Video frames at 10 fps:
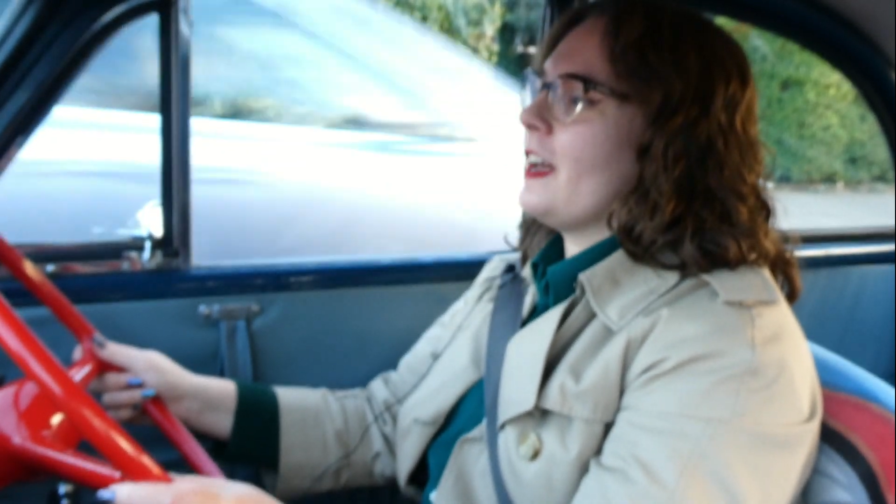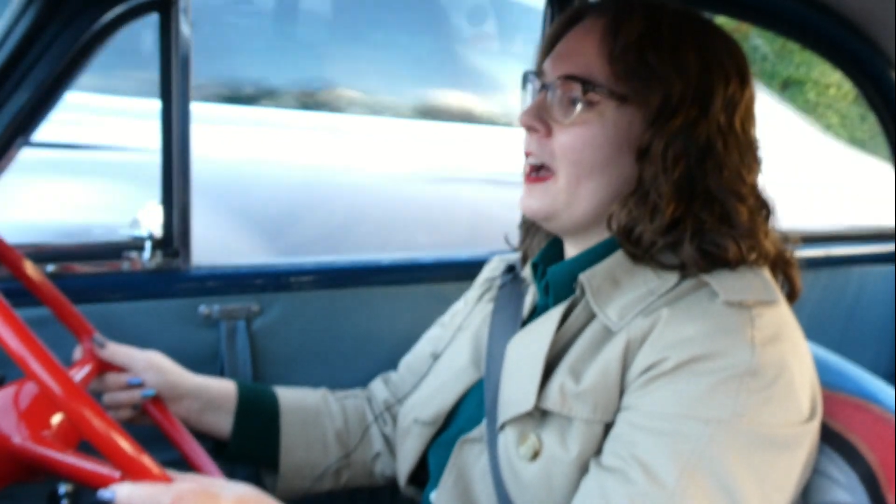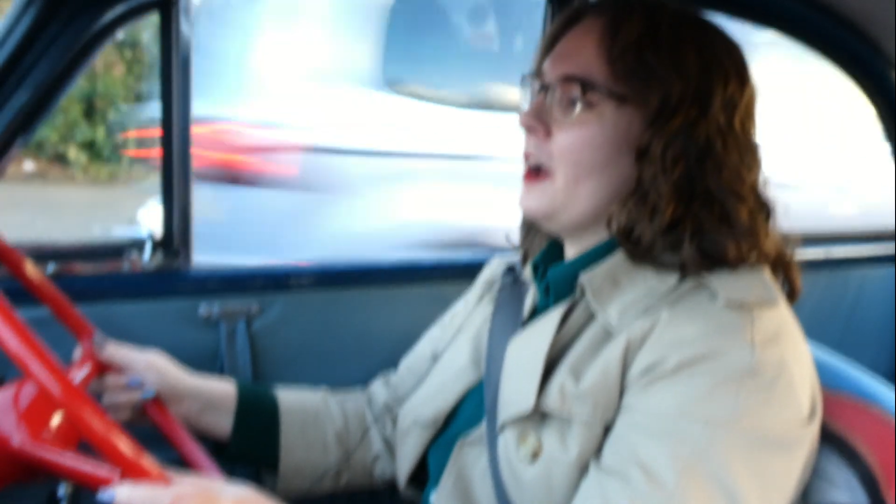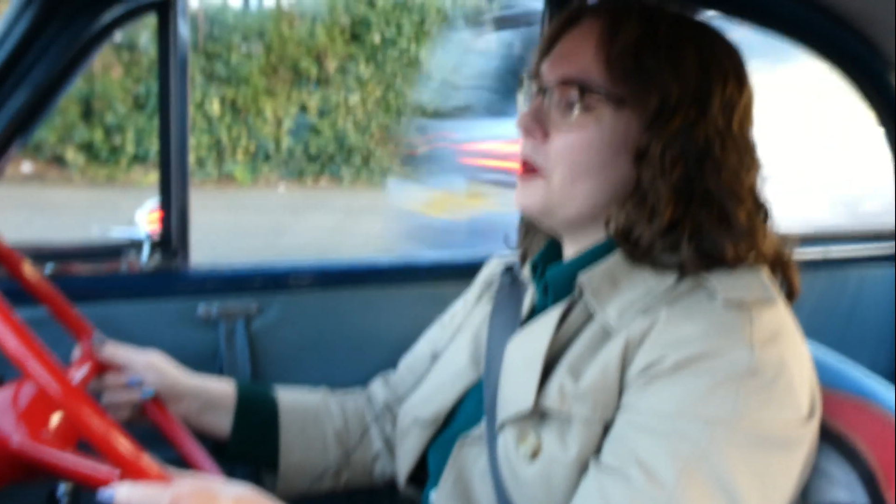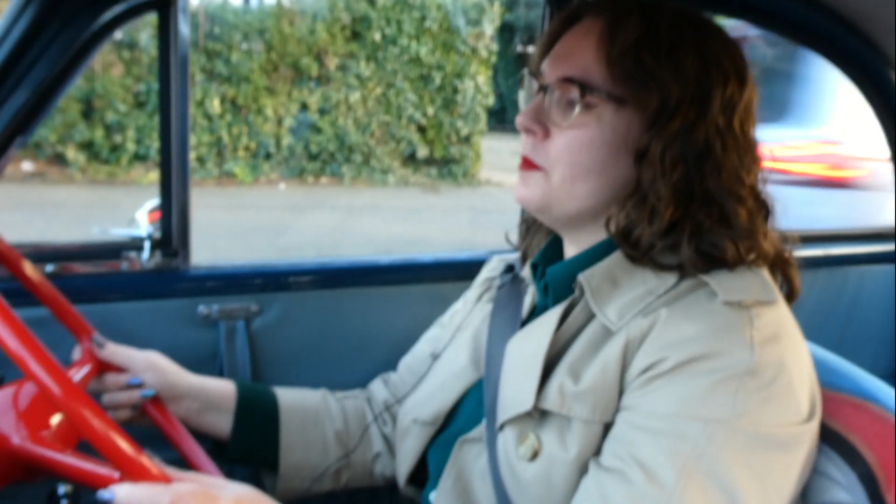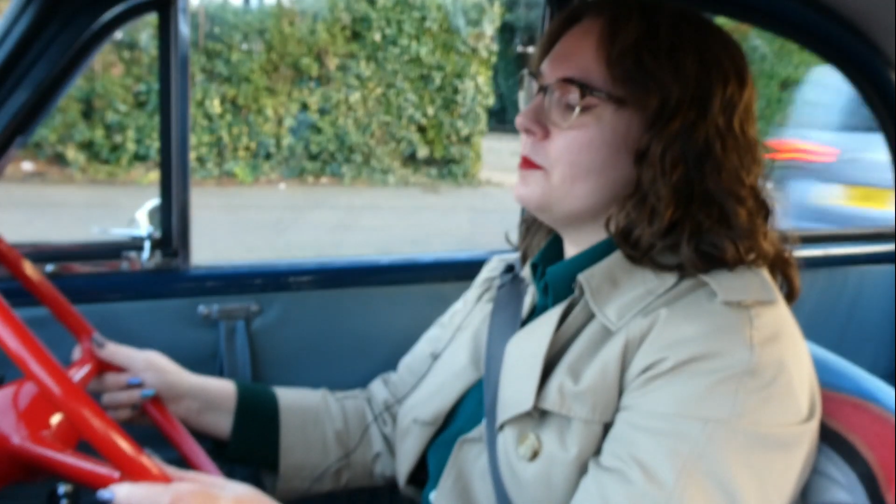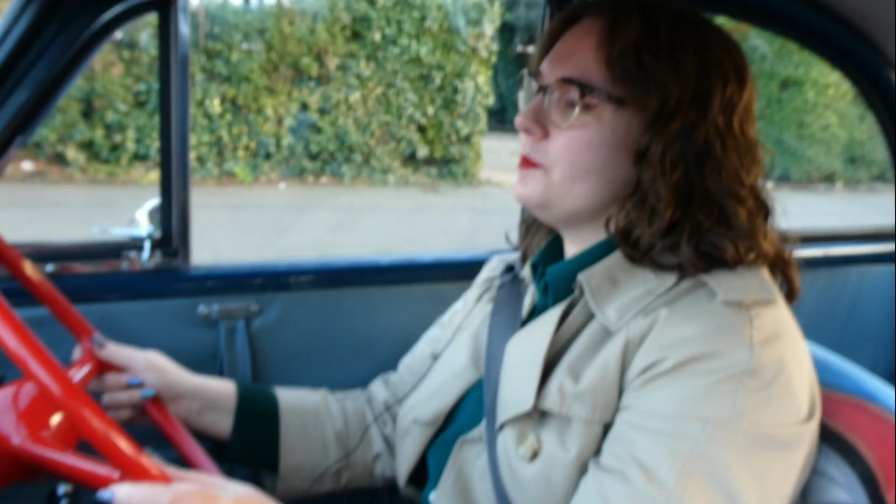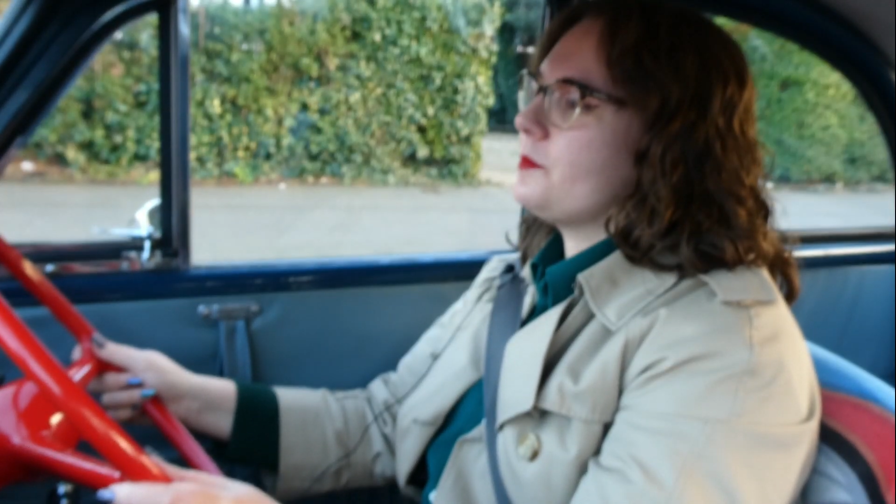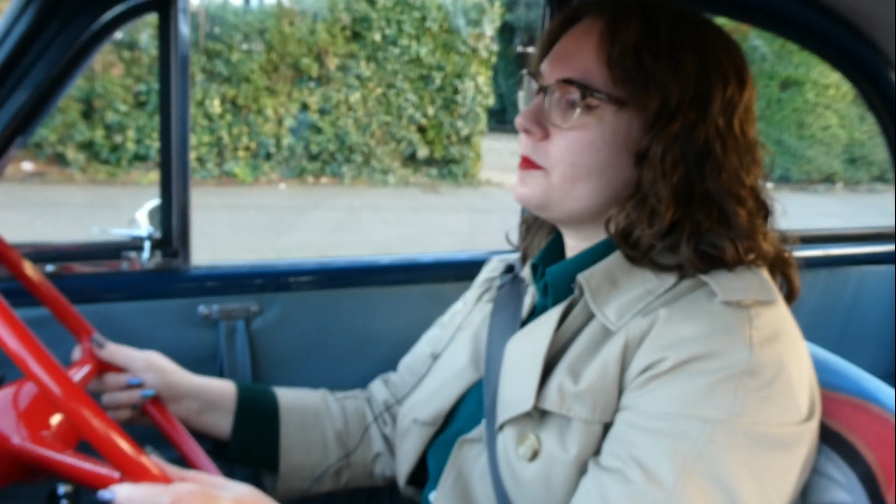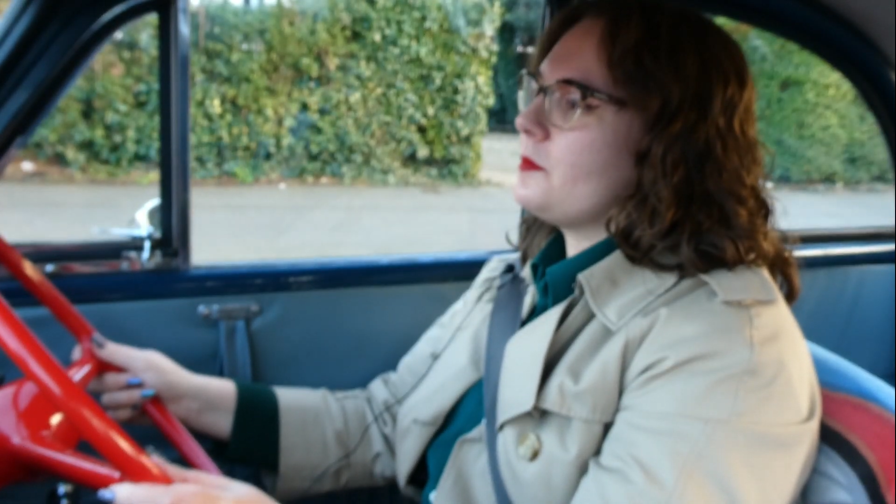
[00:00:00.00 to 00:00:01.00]

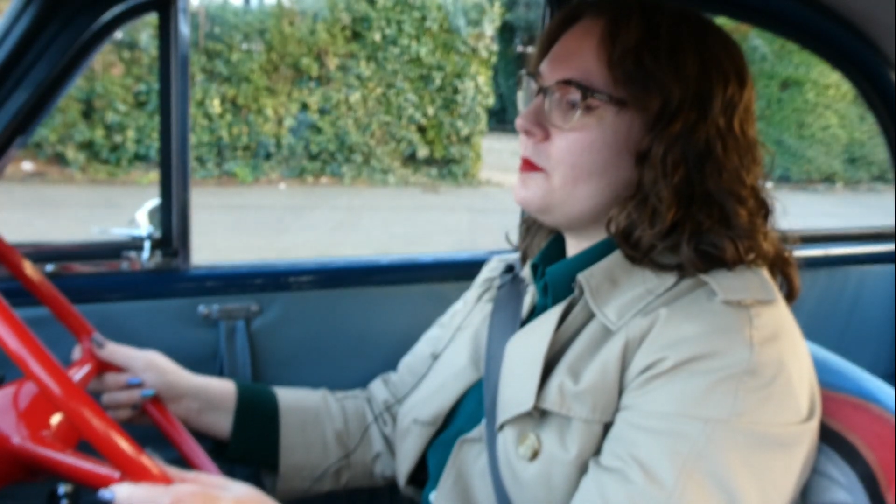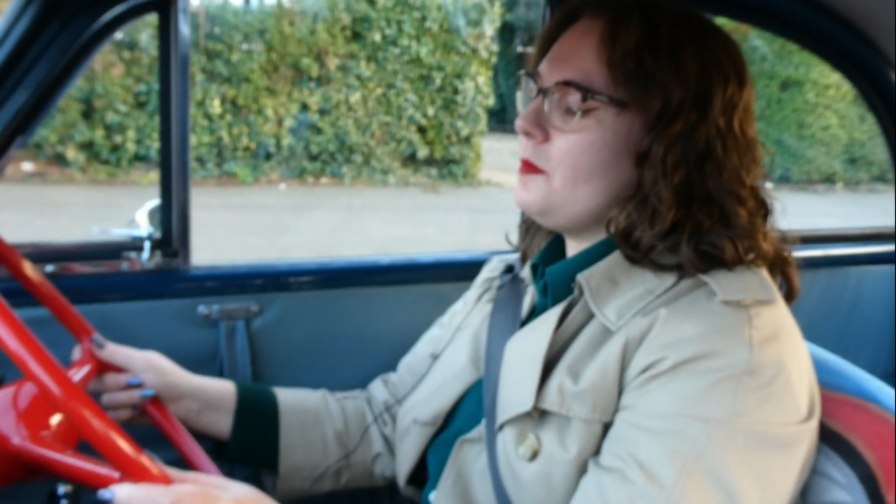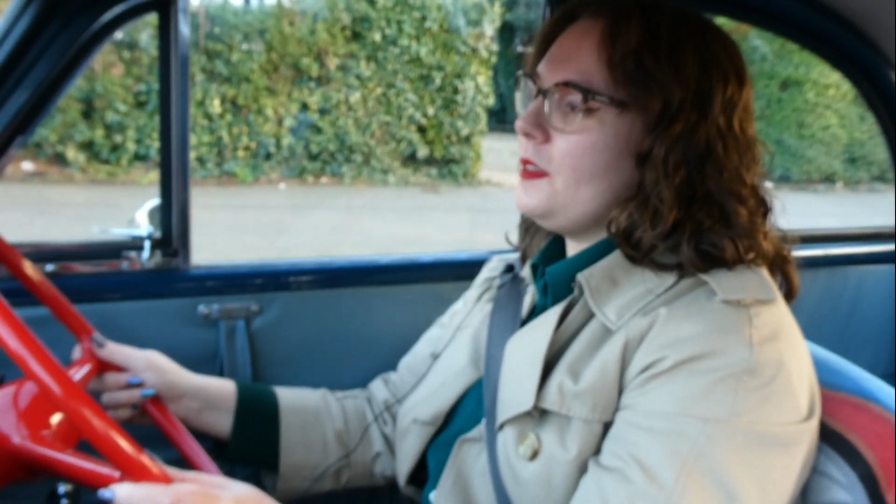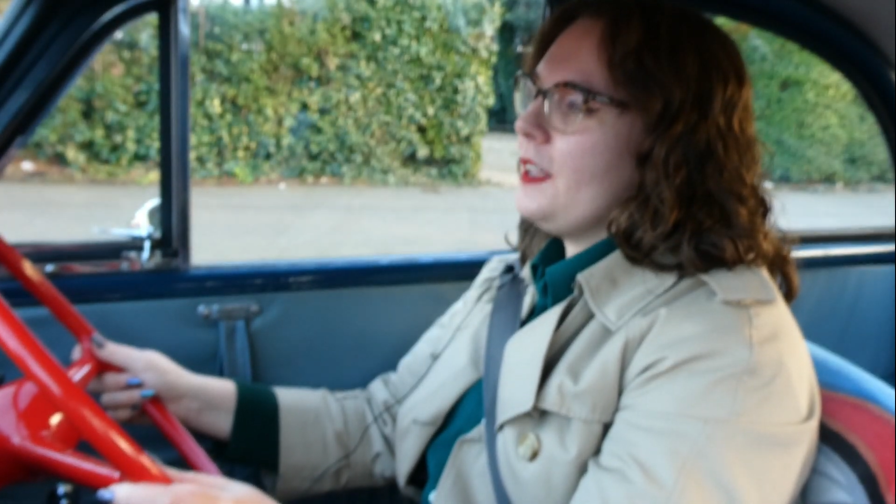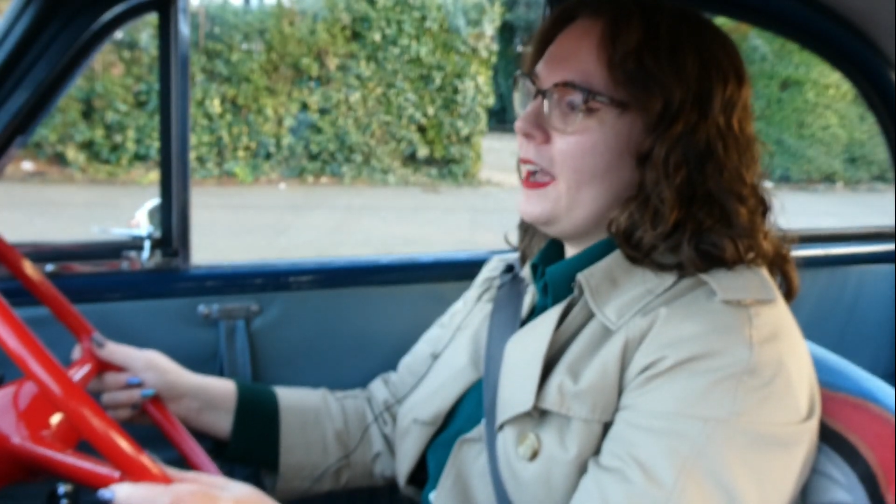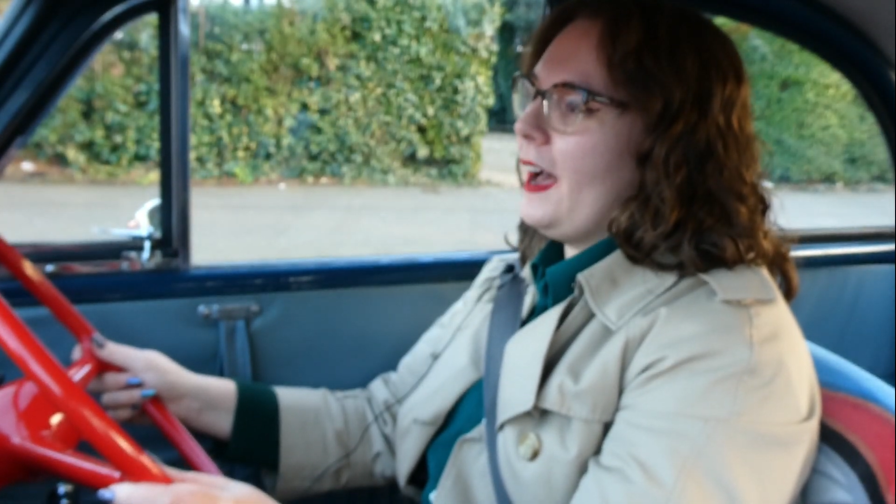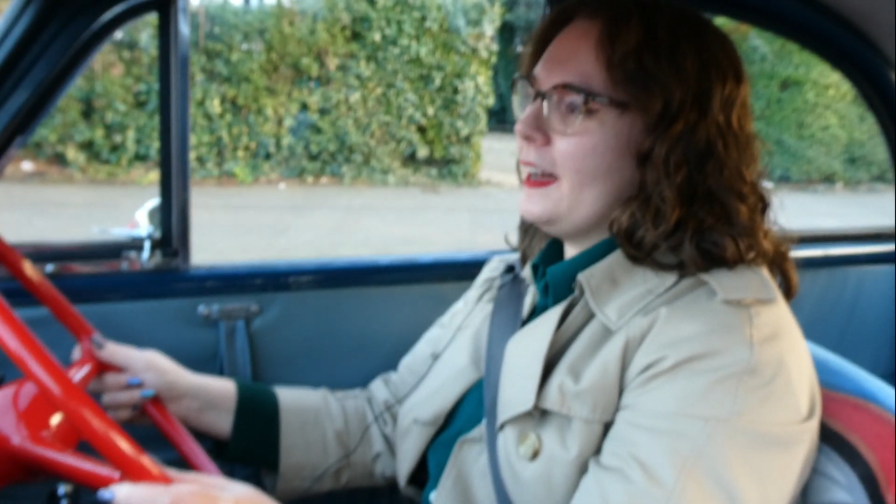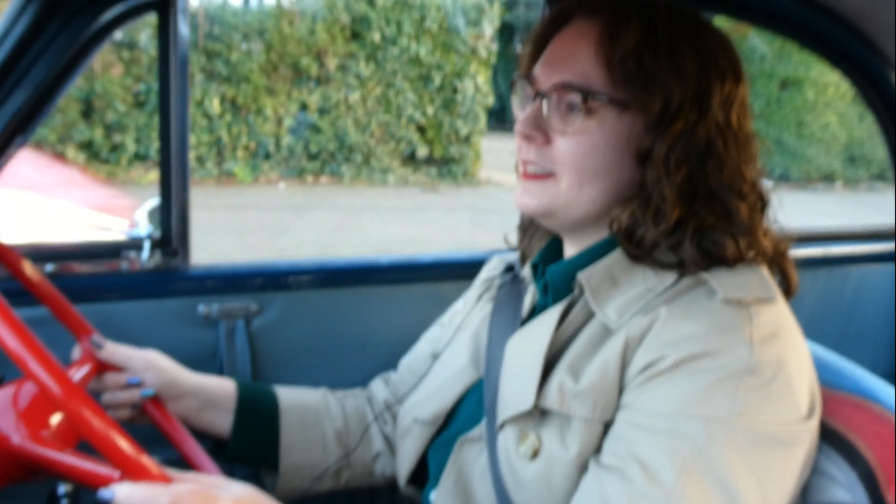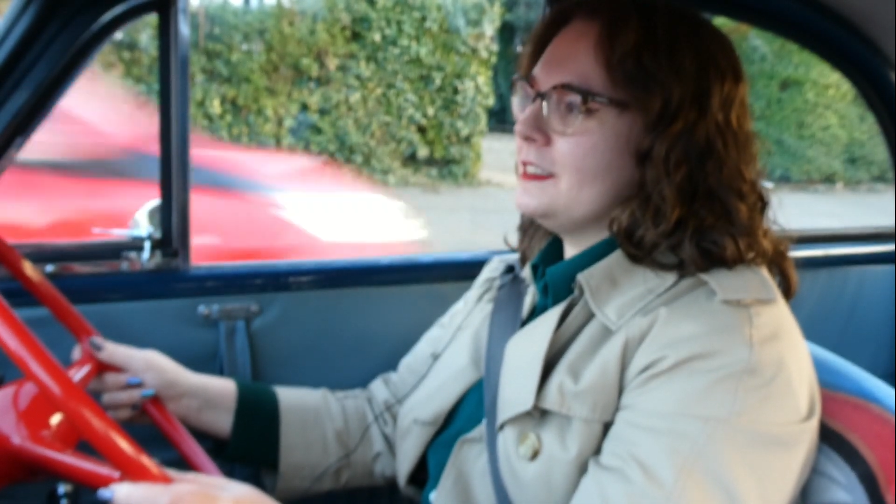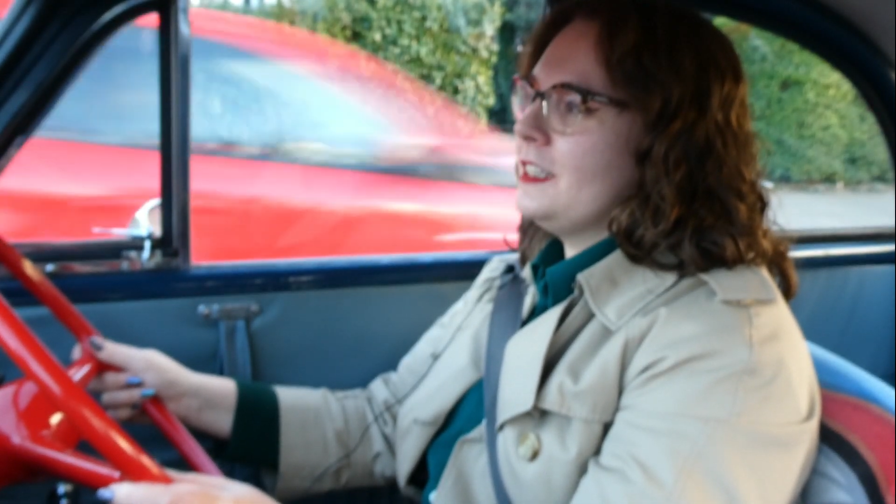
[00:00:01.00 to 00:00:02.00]

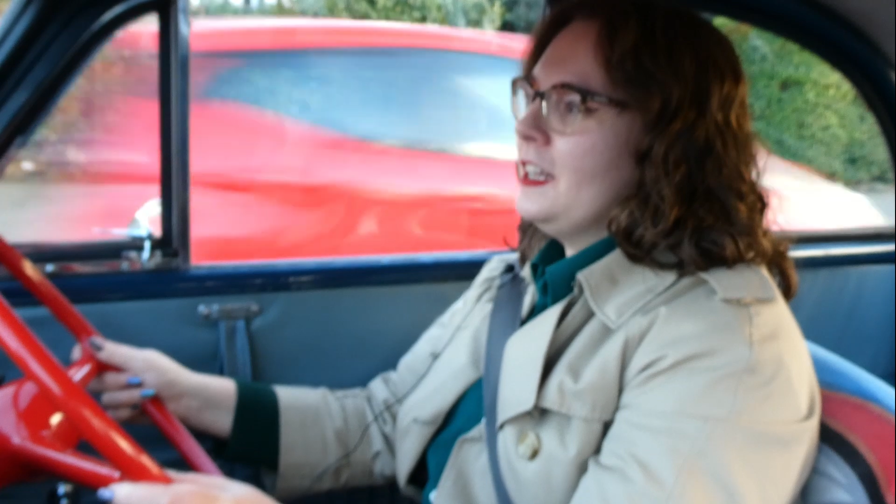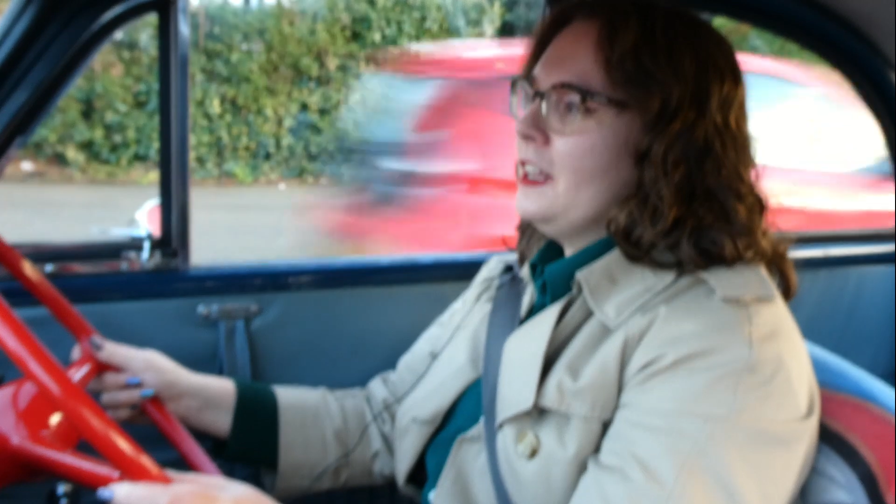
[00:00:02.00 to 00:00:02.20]
and